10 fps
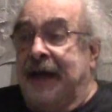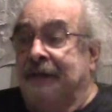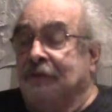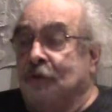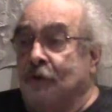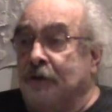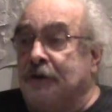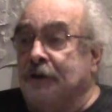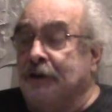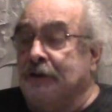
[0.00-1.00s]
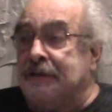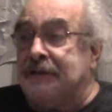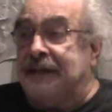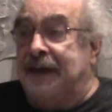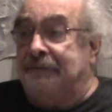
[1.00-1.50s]
have law clerks,
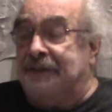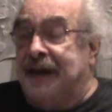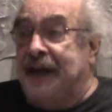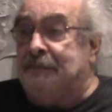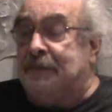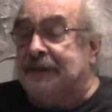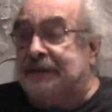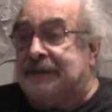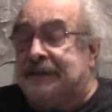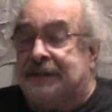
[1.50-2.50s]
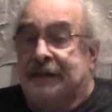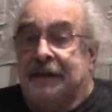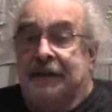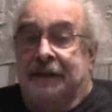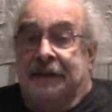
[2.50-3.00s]
they have typists,
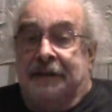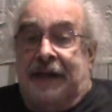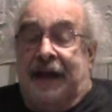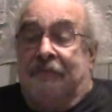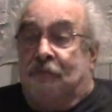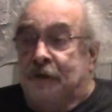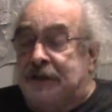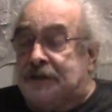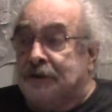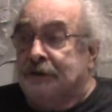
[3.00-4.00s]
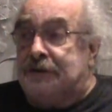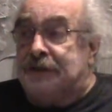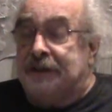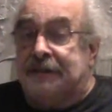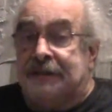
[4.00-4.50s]
they have
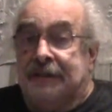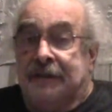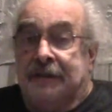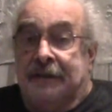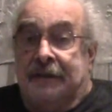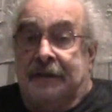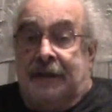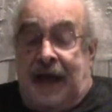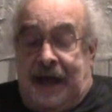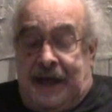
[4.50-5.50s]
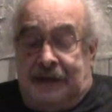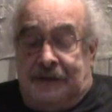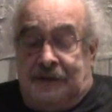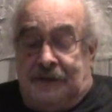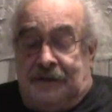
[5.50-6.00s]
researchers,
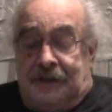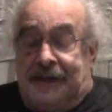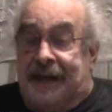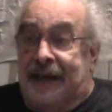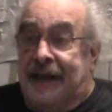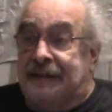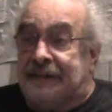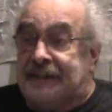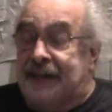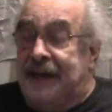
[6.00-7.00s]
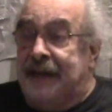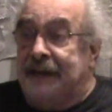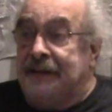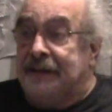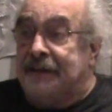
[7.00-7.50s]
and you can't
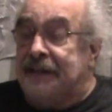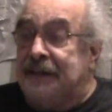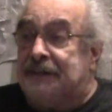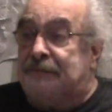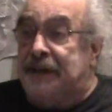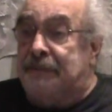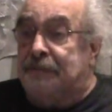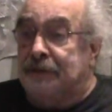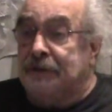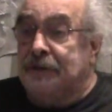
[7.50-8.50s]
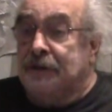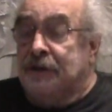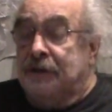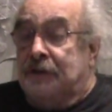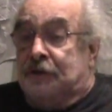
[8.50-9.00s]
say that these people
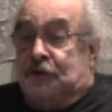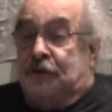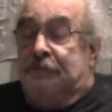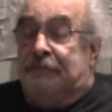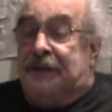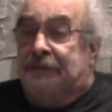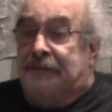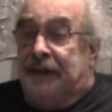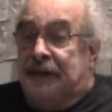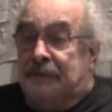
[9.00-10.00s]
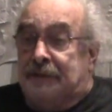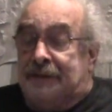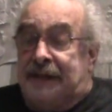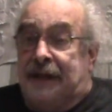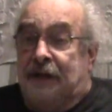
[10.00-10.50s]
should not be available
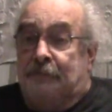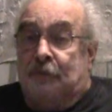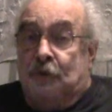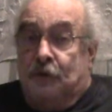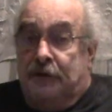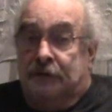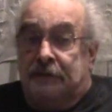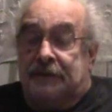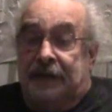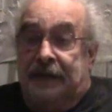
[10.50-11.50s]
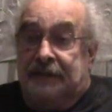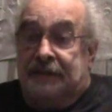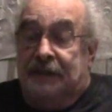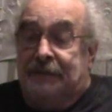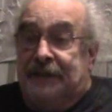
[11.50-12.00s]
to help lawyers and in
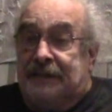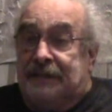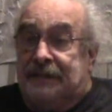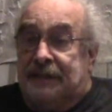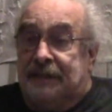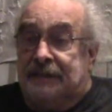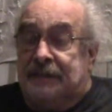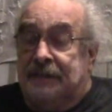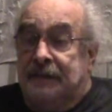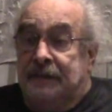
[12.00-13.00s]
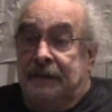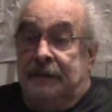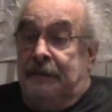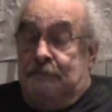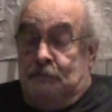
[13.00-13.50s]
some instances,
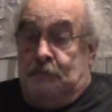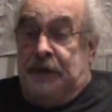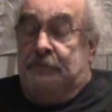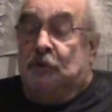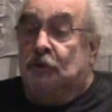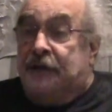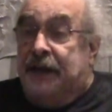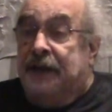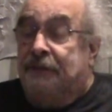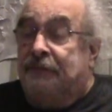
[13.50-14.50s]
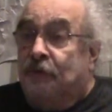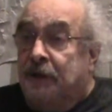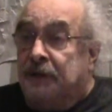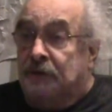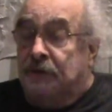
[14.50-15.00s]
people who can't
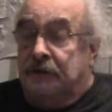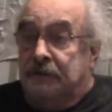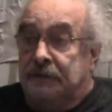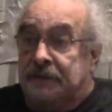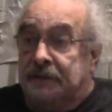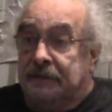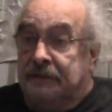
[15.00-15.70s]
afford lawyers.